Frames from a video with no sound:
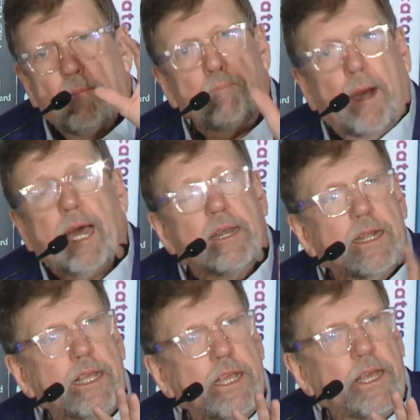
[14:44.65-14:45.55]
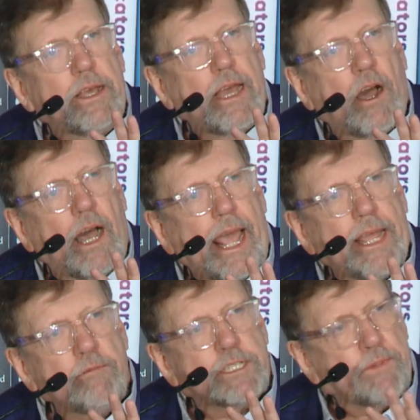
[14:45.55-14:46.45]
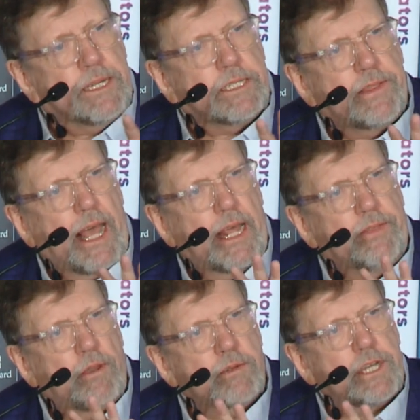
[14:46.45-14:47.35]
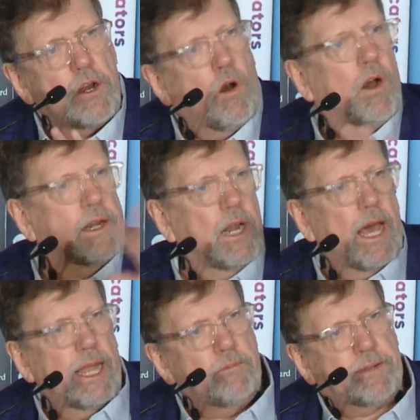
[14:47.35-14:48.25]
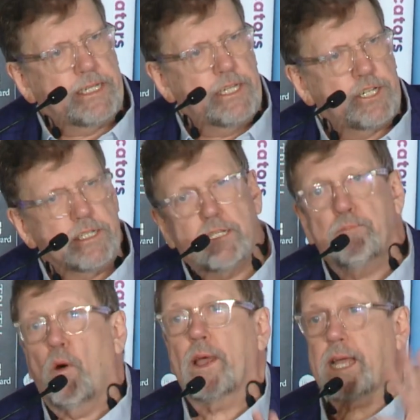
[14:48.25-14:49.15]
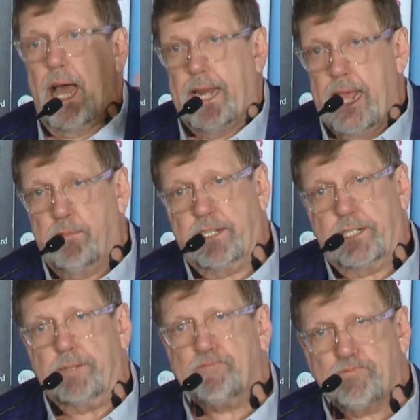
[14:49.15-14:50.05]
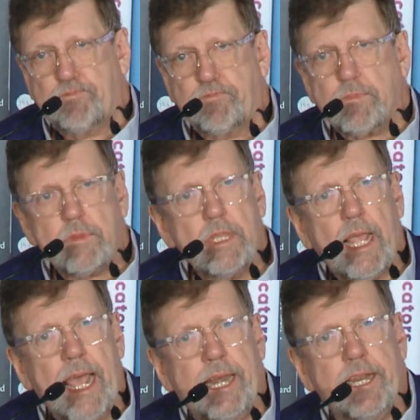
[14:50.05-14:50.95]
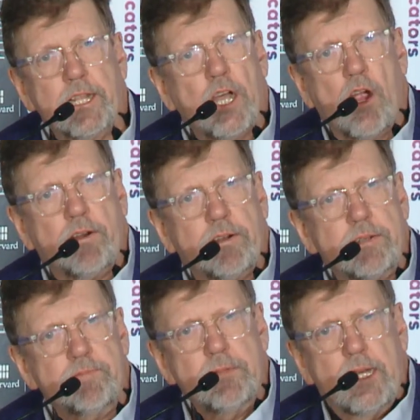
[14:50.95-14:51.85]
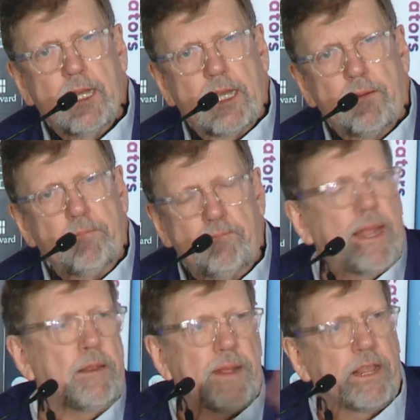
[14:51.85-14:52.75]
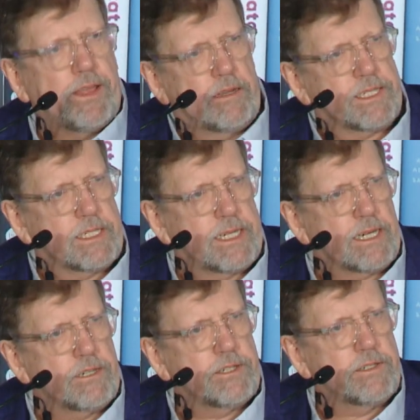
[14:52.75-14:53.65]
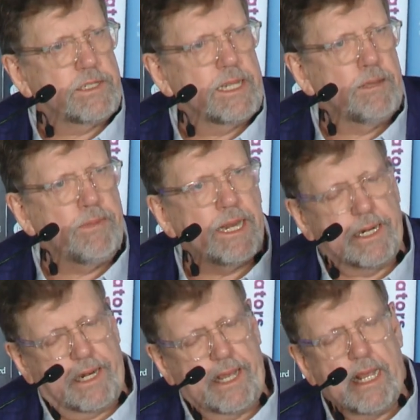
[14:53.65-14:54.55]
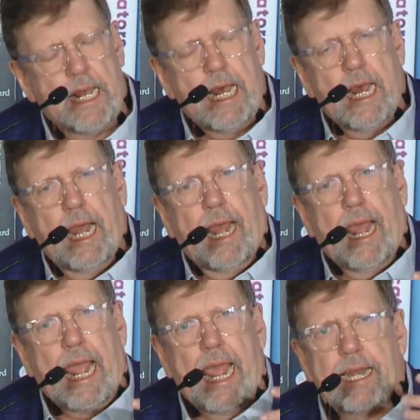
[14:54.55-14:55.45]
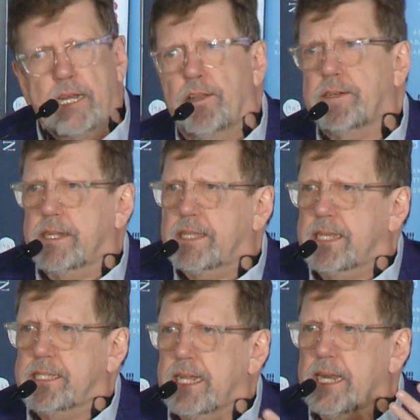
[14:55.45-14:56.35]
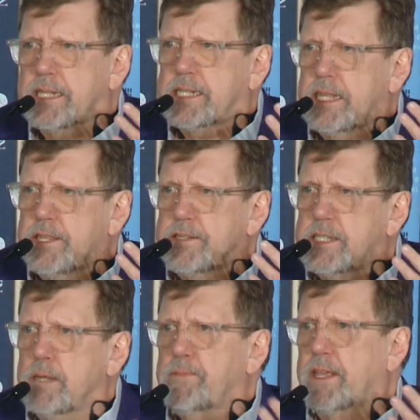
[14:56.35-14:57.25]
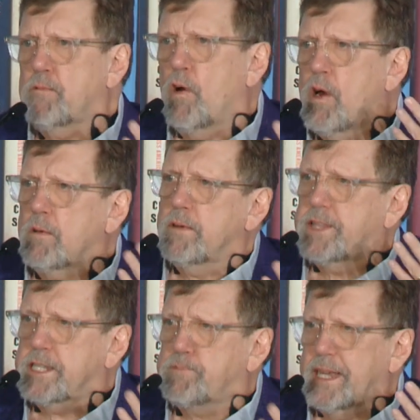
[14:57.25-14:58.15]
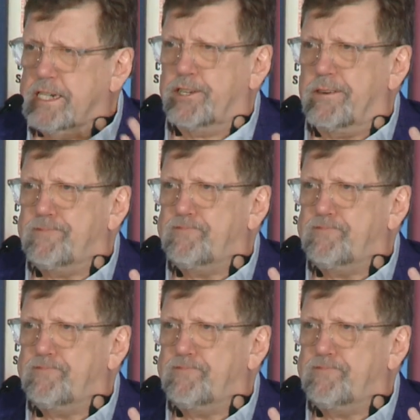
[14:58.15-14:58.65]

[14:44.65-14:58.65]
But in response to that, there was an online petition to boycott Hamilton, and it garnered many, many thousand signatures immediately. And I looked at this and I said, there's something wrong with this picture,